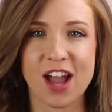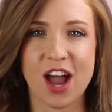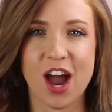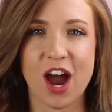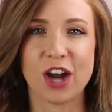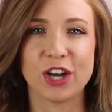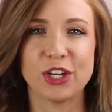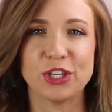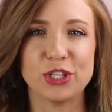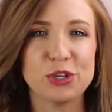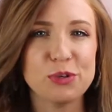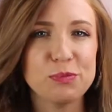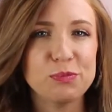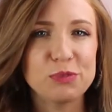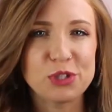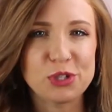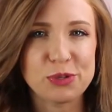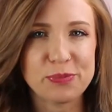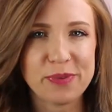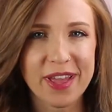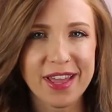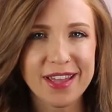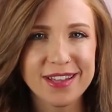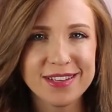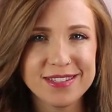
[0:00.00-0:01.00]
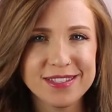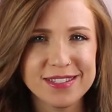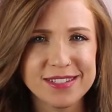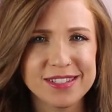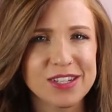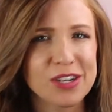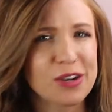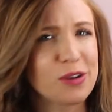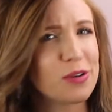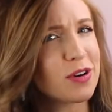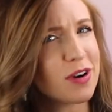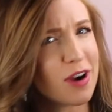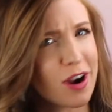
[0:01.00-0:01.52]
Are you blue-based
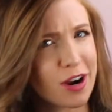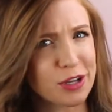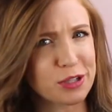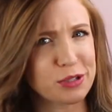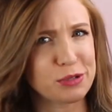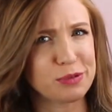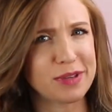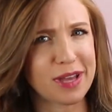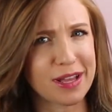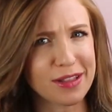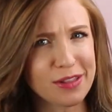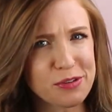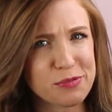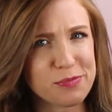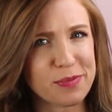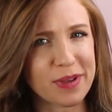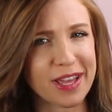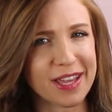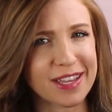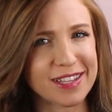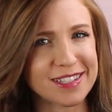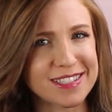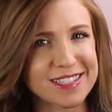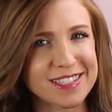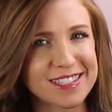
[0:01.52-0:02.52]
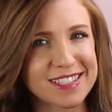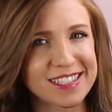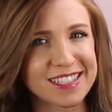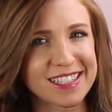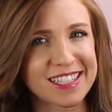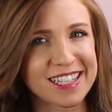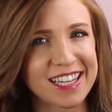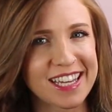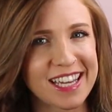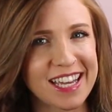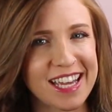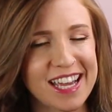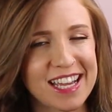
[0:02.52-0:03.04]
or are you yellow-based?
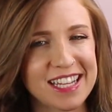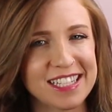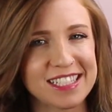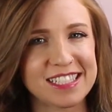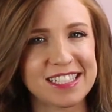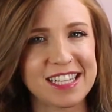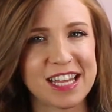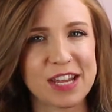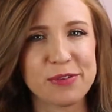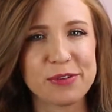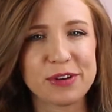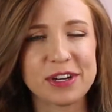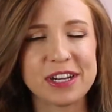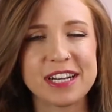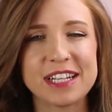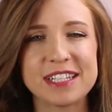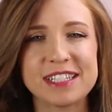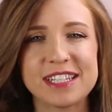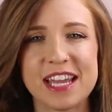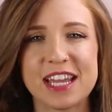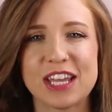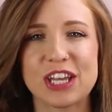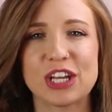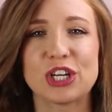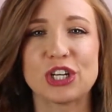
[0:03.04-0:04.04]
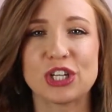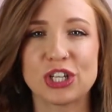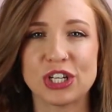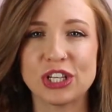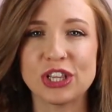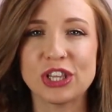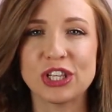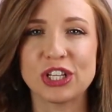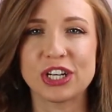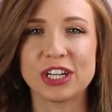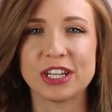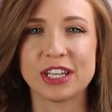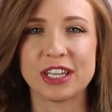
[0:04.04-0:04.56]
Today we're going to take a
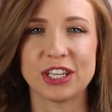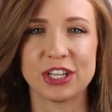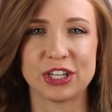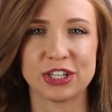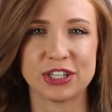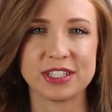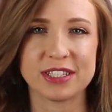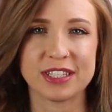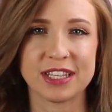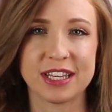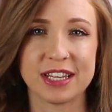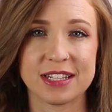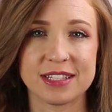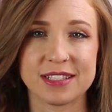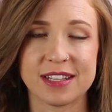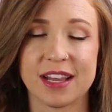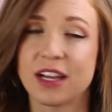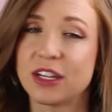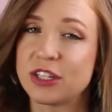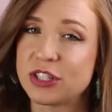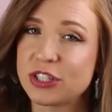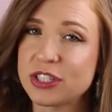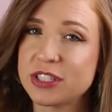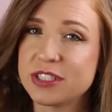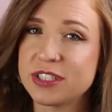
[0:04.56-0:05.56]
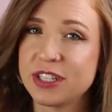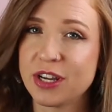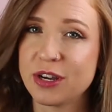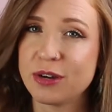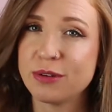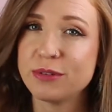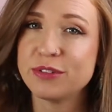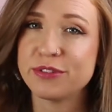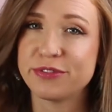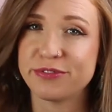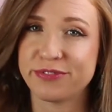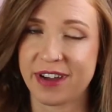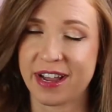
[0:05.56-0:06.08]
good look at your skin's undertone
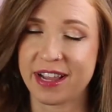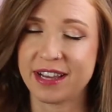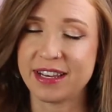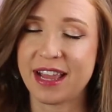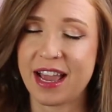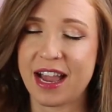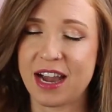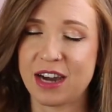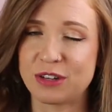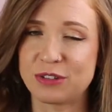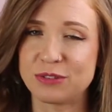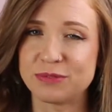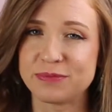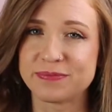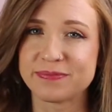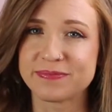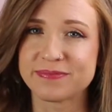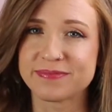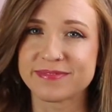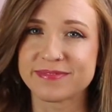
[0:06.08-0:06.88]
to find out.